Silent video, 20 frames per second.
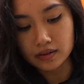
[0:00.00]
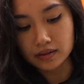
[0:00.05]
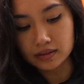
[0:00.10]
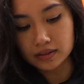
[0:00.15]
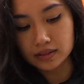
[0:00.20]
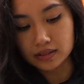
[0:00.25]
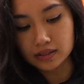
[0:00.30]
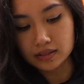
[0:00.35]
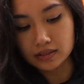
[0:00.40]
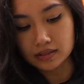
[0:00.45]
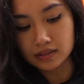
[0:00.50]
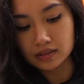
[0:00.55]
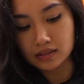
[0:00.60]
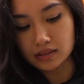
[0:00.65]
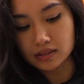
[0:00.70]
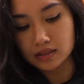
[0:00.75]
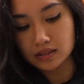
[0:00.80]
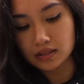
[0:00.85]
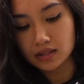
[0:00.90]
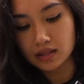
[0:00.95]
on
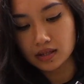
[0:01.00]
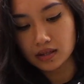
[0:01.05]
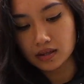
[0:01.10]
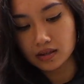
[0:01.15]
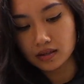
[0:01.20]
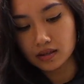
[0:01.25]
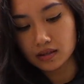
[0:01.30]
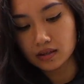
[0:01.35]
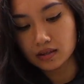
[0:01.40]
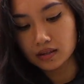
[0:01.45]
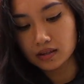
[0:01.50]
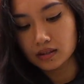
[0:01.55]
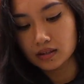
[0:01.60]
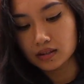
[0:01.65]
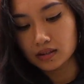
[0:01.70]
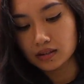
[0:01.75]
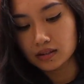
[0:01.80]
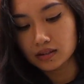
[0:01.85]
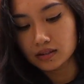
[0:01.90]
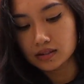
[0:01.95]
the
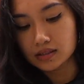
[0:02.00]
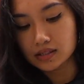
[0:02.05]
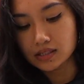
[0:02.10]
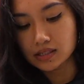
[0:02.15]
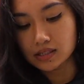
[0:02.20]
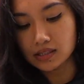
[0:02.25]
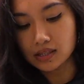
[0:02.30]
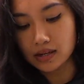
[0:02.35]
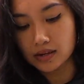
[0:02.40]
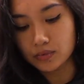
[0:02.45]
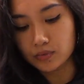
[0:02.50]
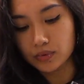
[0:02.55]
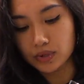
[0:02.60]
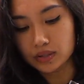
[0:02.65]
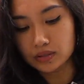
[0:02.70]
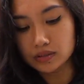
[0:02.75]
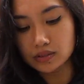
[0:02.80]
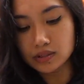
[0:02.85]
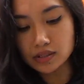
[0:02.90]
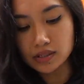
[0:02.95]
slide
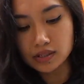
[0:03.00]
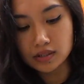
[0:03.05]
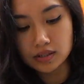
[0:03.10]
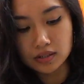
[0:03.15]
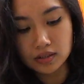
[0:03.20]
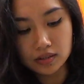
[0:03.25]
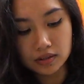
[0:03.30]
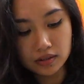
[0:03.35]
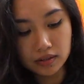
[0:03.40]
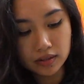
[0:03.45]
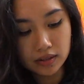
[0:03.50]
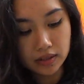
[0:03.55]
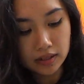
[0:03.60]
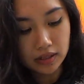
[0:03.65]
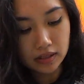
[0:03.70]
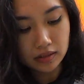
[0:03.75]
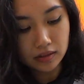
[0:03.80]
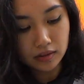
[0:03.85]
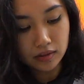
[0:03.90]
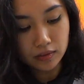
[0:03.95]
rails here, and
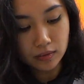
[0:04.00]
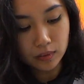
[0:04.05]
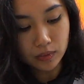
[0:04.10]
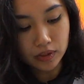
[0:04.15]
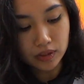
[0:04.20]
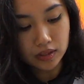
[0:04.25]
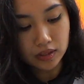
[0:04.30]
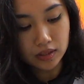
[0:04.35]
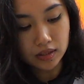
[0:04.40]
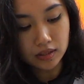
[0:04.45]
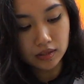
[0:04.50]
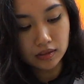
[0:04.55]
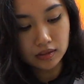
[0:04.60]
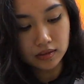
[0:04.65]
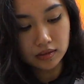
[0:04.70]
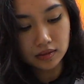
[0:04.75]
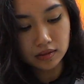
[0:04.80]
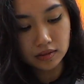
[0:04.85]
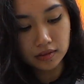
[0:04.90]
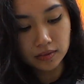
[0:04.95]
then another one
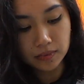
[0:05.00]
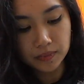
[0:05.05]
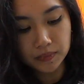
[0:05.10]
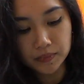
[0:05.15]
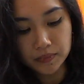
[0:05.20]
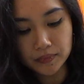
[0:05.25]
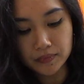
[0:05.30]
here,